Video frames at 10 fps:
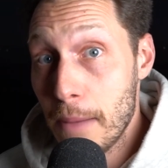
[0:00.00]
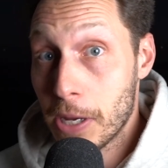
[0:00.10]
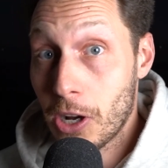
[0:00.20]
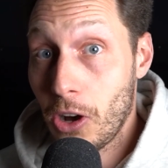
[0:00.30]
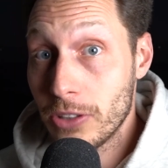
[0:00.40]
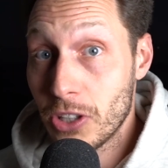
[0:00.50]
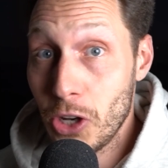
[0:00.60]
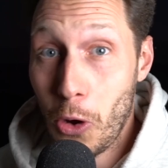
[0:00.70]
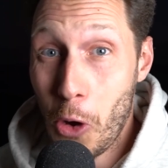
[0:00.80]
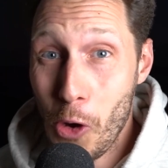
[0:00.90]
because
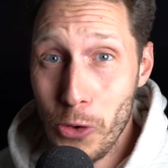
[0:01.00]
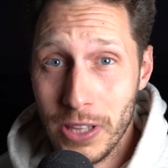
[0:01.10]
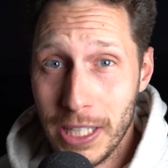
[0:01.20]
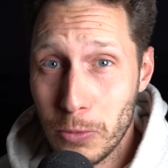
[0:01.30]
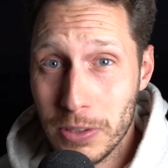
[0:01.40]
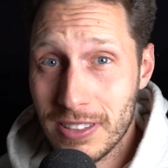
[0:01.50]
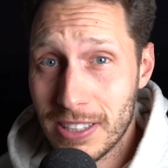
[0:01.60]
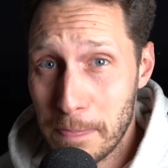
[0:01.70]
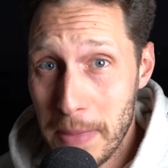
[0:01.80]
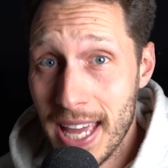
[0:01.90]
not only was
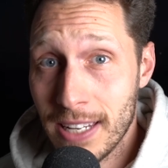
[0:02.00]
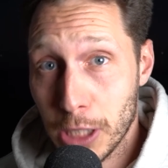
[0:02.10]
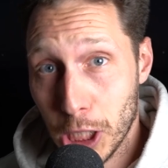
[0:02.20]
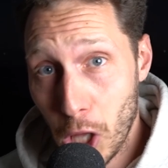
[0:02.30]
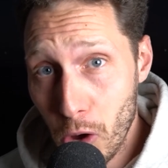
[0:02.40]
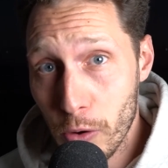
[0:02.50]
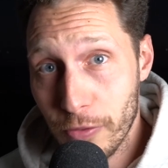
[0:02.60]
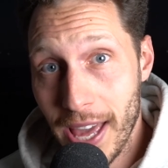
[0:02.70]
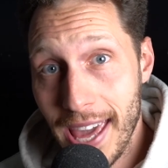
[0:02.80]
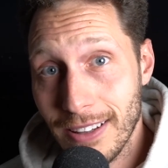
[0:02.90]
demand low
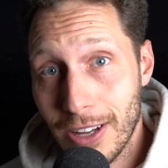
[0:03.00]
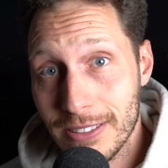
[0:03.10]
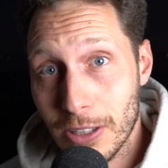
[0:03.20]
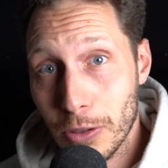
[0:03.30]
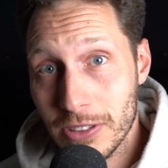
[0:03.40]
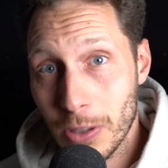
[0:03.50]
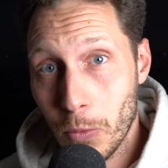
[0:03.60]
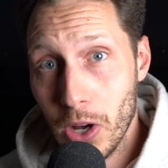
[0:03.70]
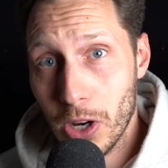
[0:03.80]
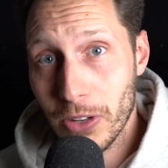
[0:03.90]
for airlines across the
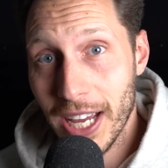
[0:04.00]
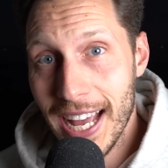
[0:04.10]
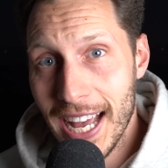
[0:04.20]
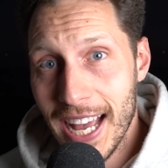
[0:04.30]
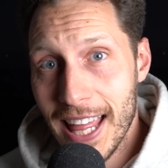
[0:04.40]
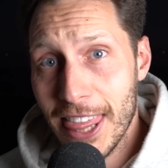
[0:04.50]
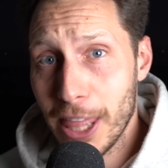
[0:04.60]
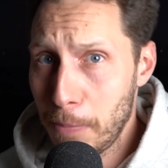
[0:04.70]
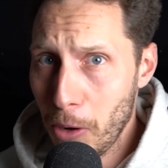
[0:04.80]
world, the